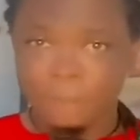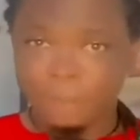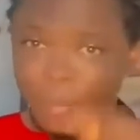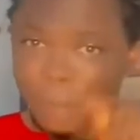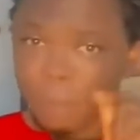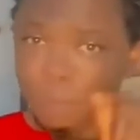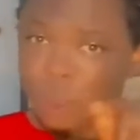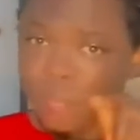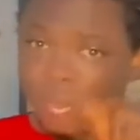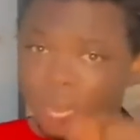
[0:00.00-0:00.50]

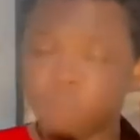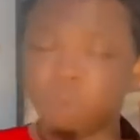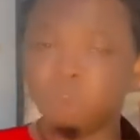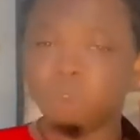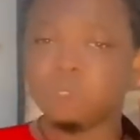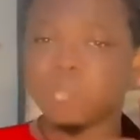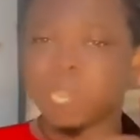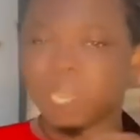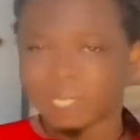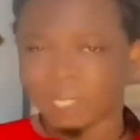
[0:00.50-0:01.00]
na boy na
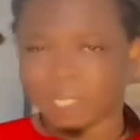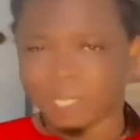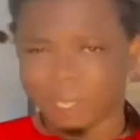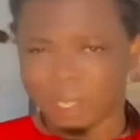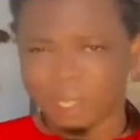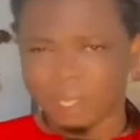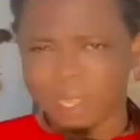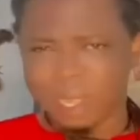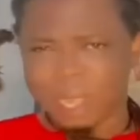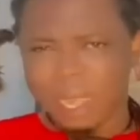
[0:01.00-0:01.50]
busu anti
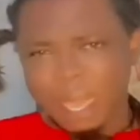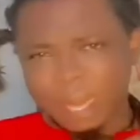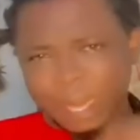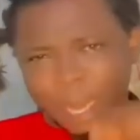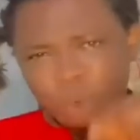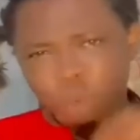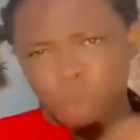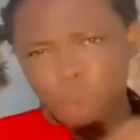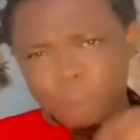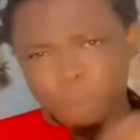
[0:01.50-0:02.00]

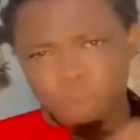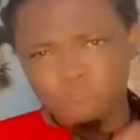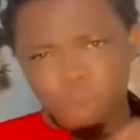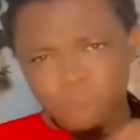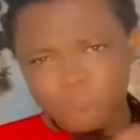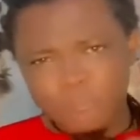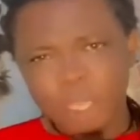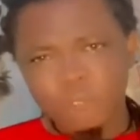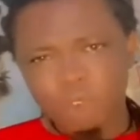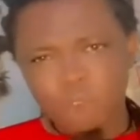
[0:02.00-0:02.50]
na bi ompe so
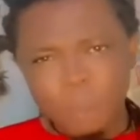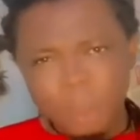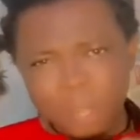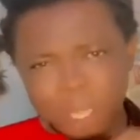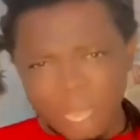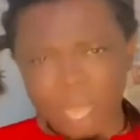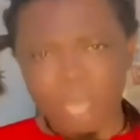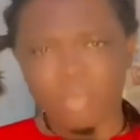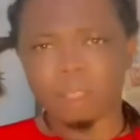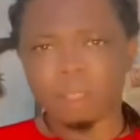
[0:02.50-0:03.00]
mu ye na
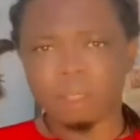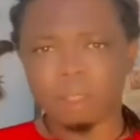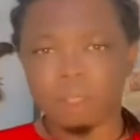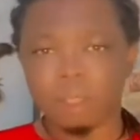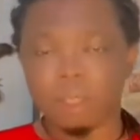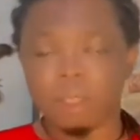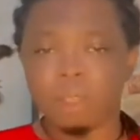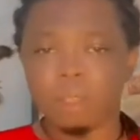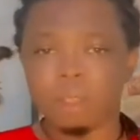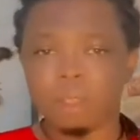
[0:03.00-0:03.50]
omu ye.
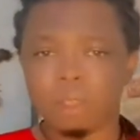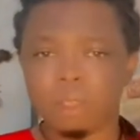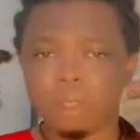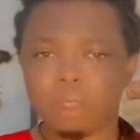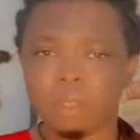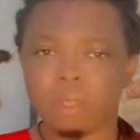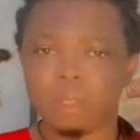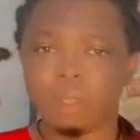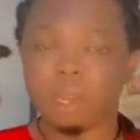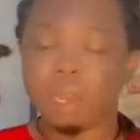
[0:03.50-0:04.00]

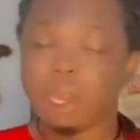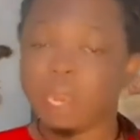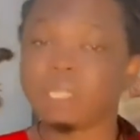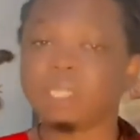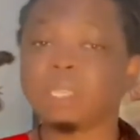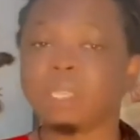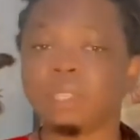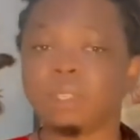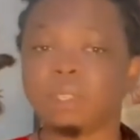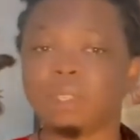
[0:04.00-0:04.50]

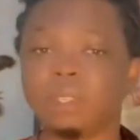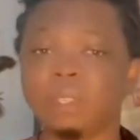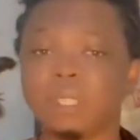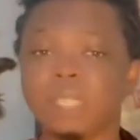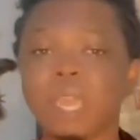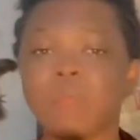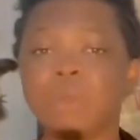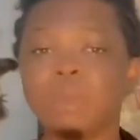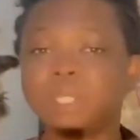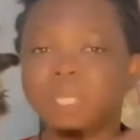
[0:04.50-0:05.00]
Listen,
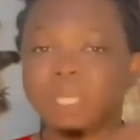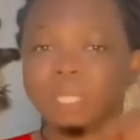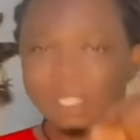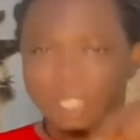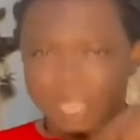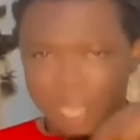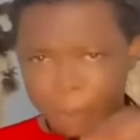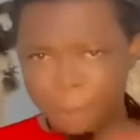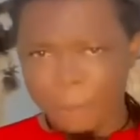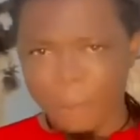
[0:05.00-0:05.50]
there is a
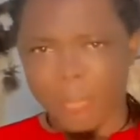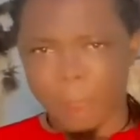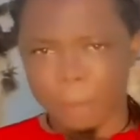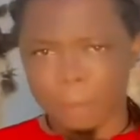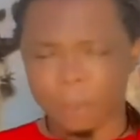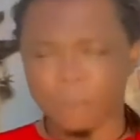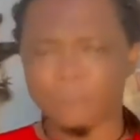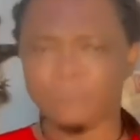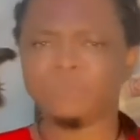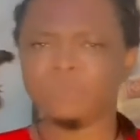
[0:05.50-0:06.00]
team
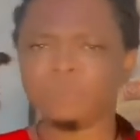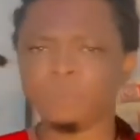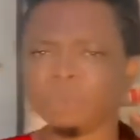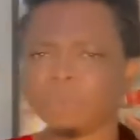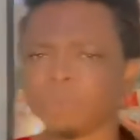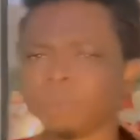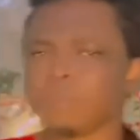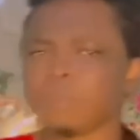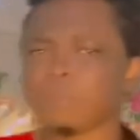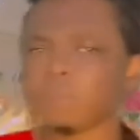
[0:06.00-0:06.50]
map
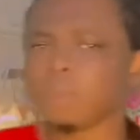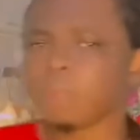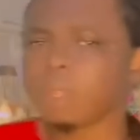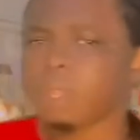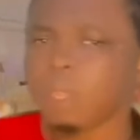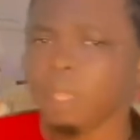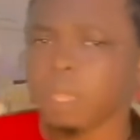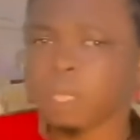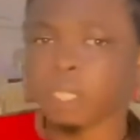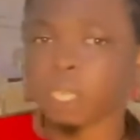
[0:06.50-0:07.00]

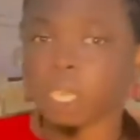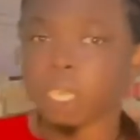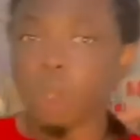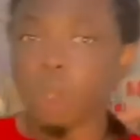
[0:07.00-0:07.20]
the